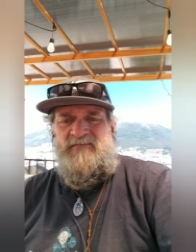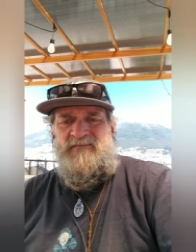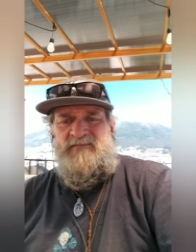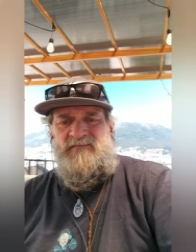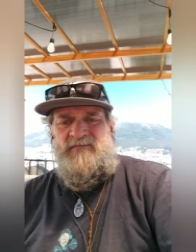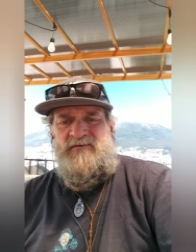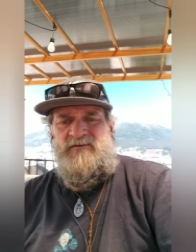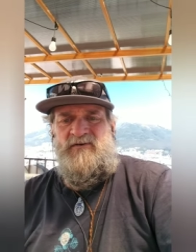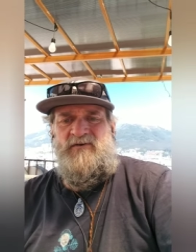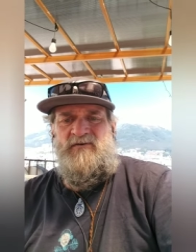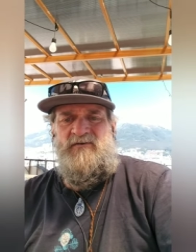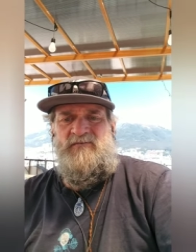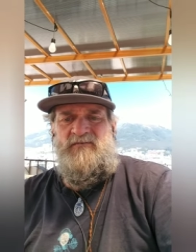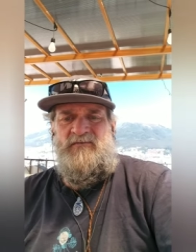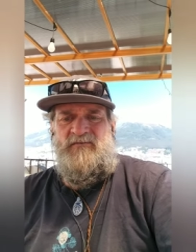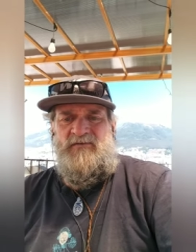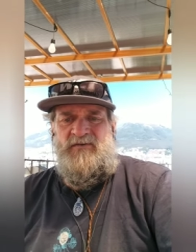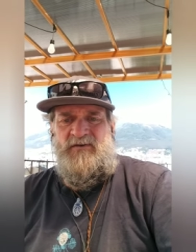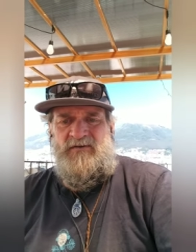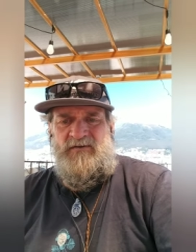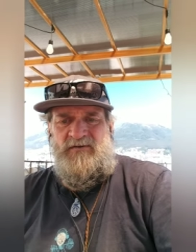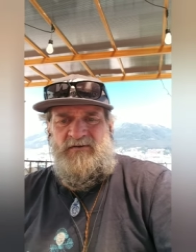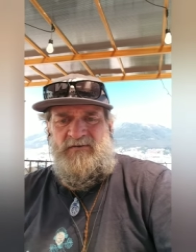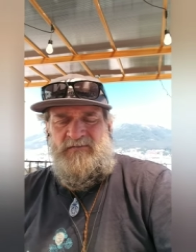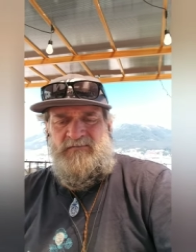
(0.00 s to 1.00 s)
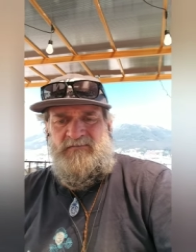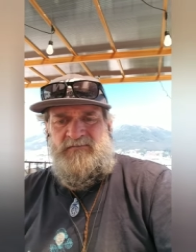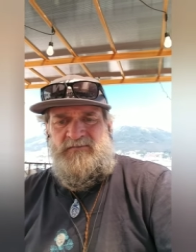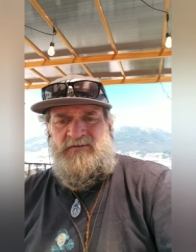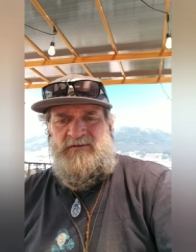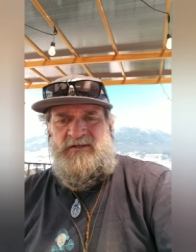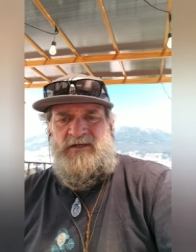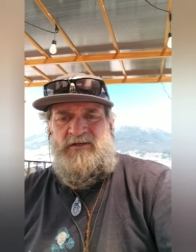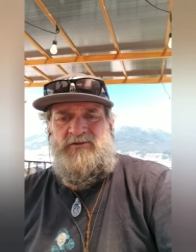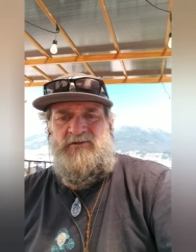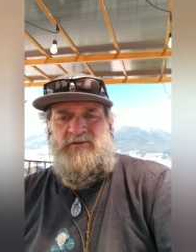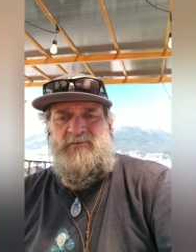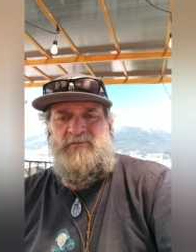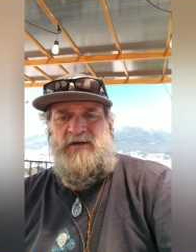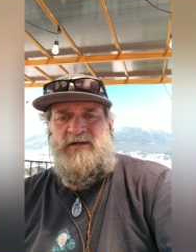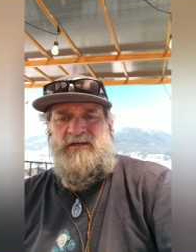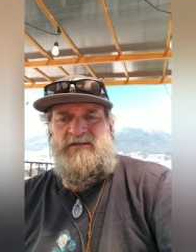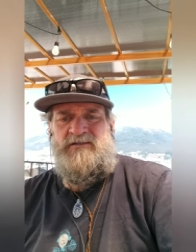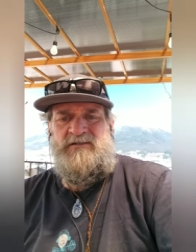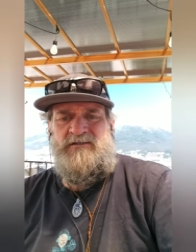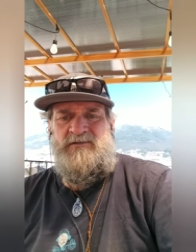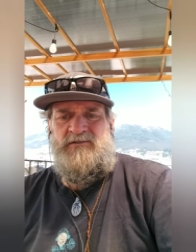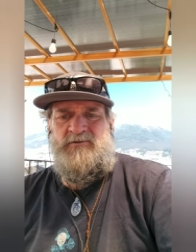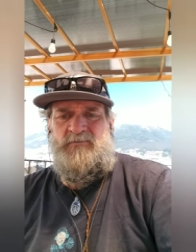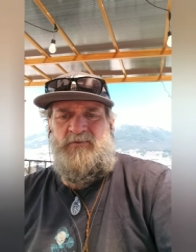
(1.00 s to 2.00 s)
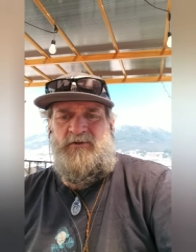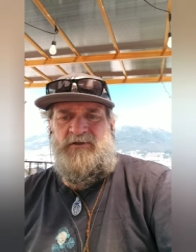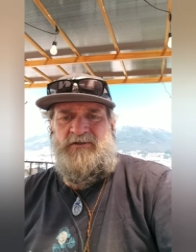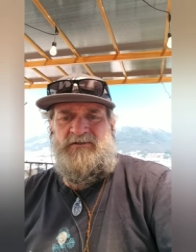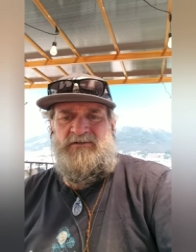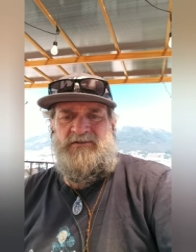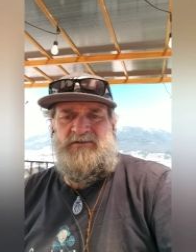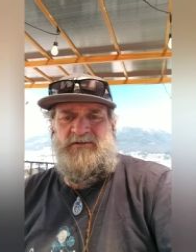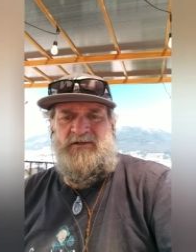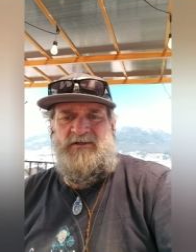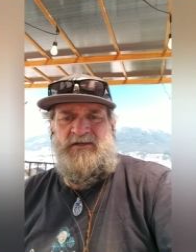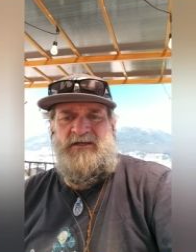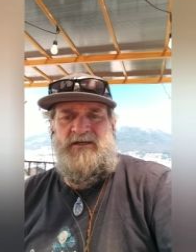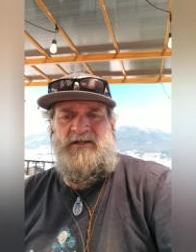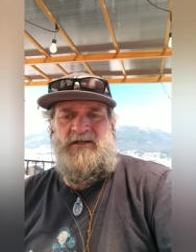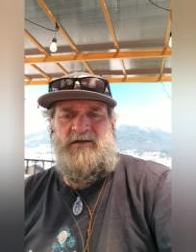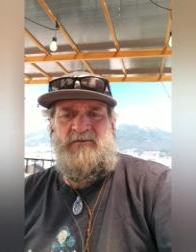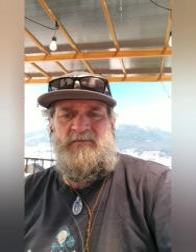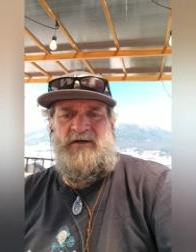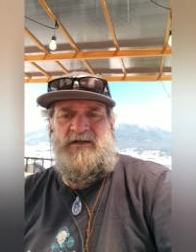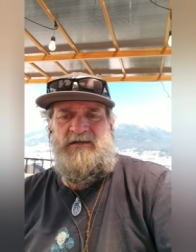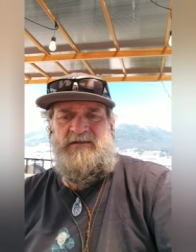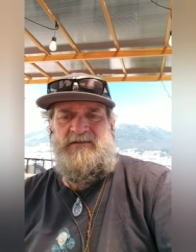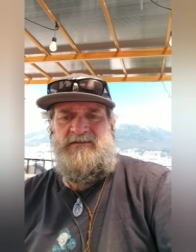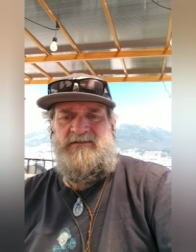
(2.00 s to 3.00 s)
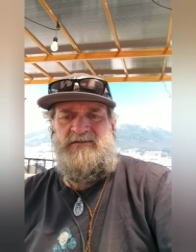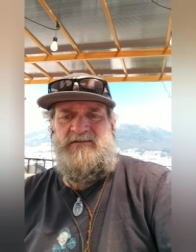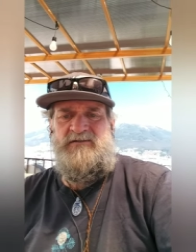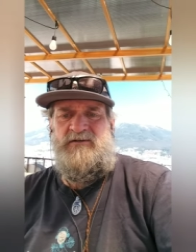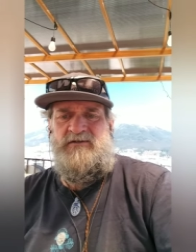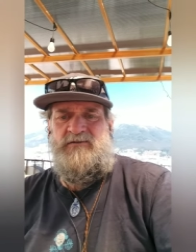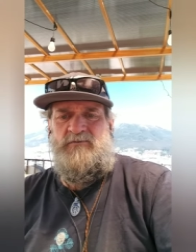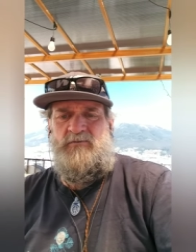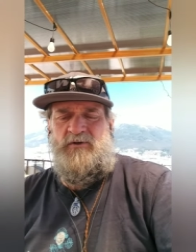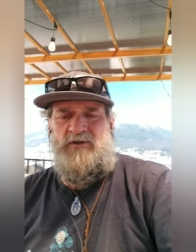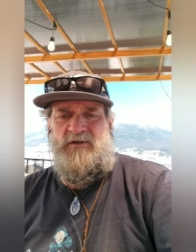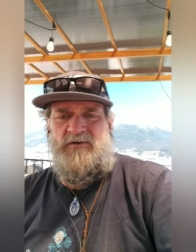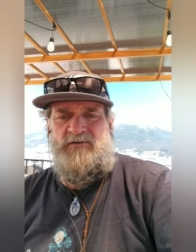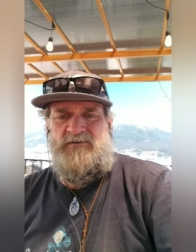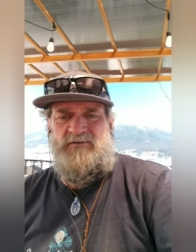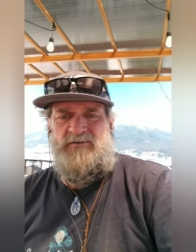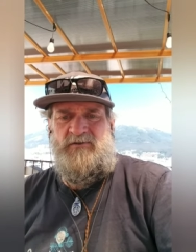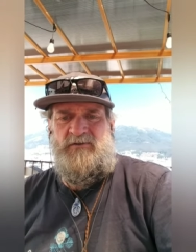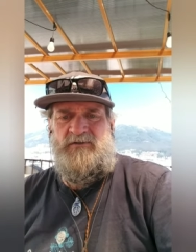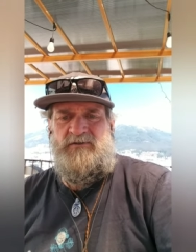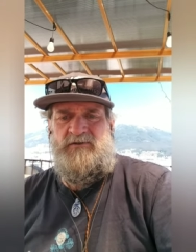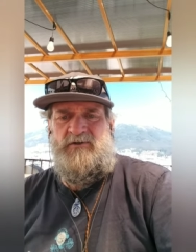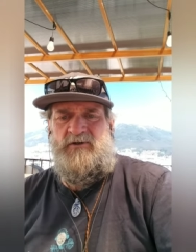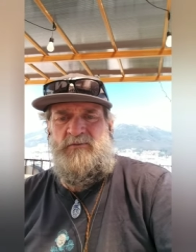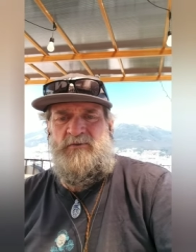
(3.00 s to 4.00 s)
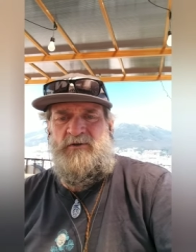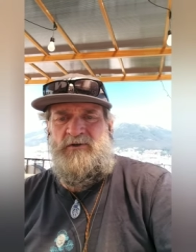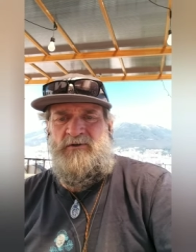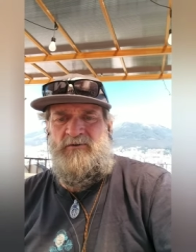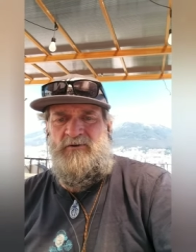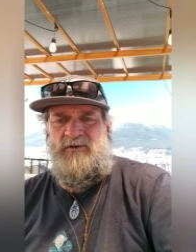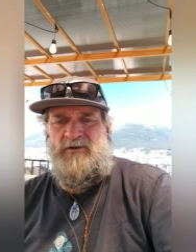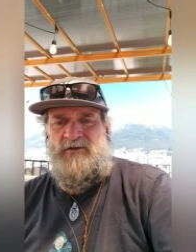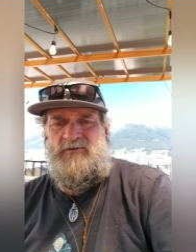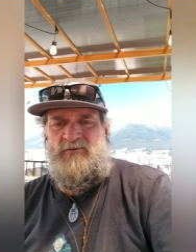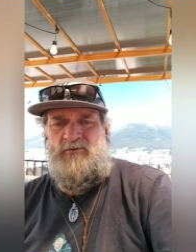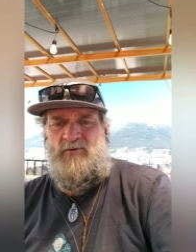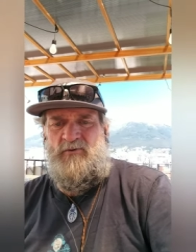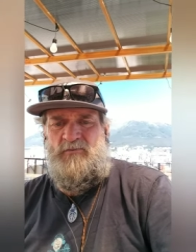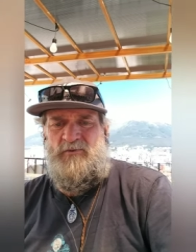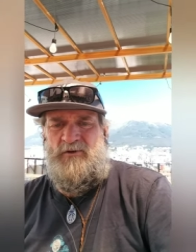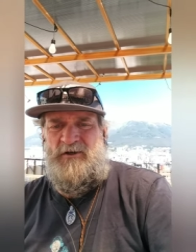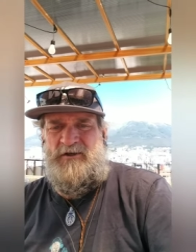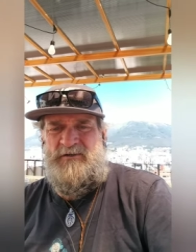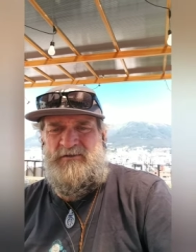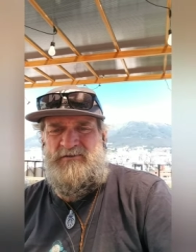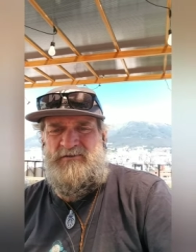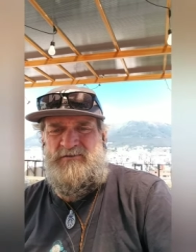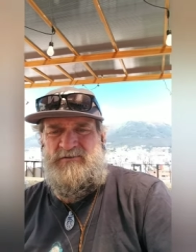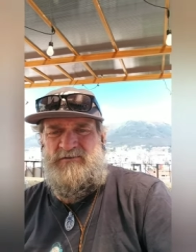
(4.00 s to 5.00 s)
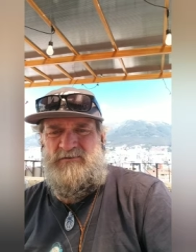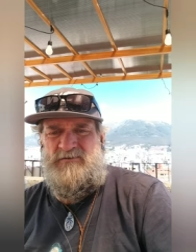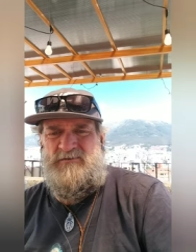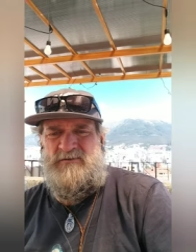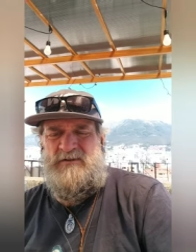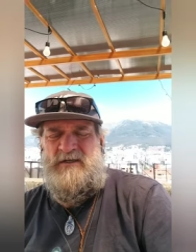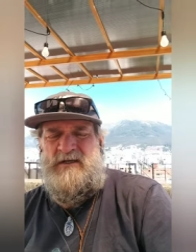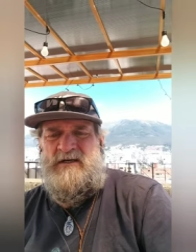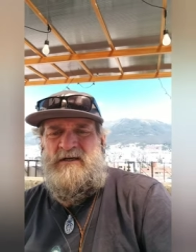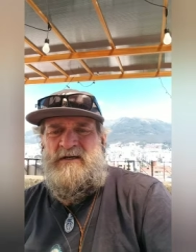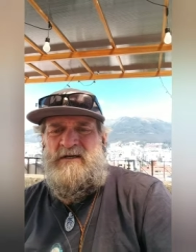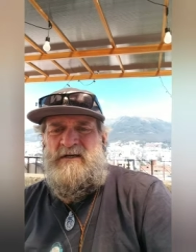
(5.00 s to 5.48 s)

you know, the teacher medicines plus the healing medicines as well. So it's going to be a really cool place to